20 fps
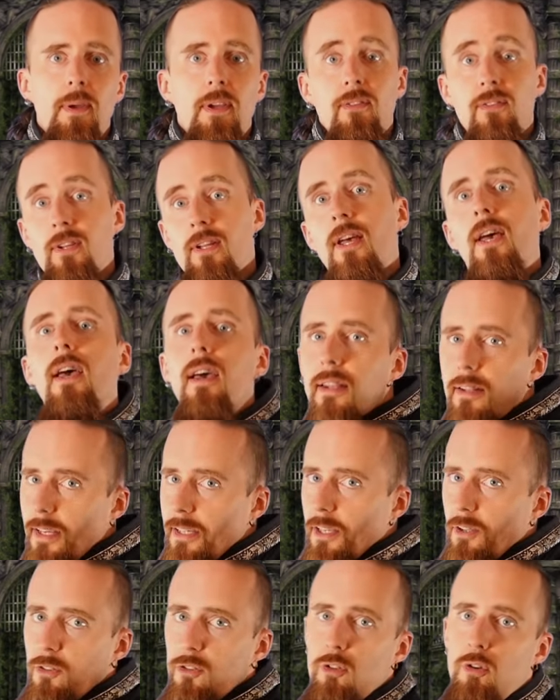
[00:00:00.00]
because
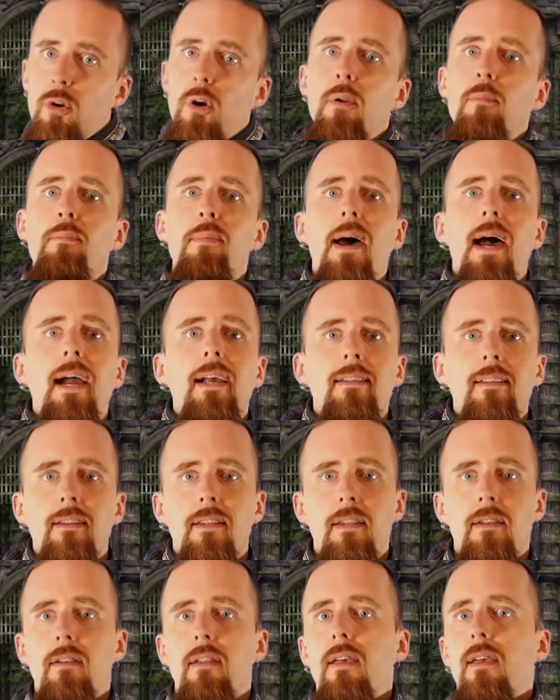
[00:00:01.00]
that can throw it back, that
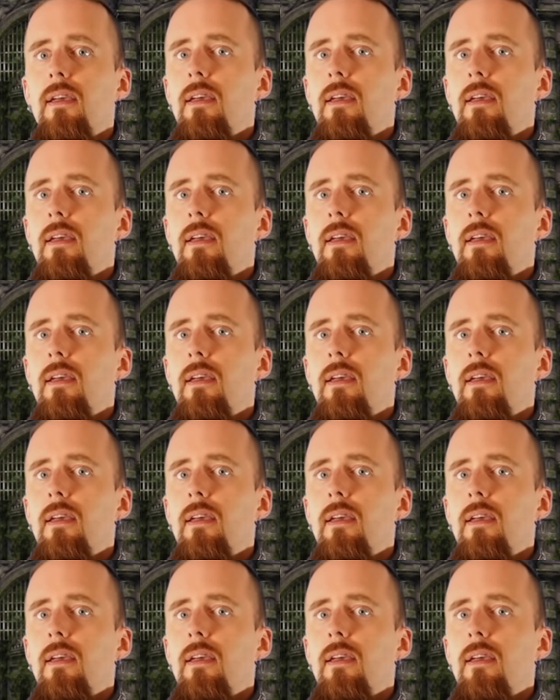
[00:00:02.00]
can,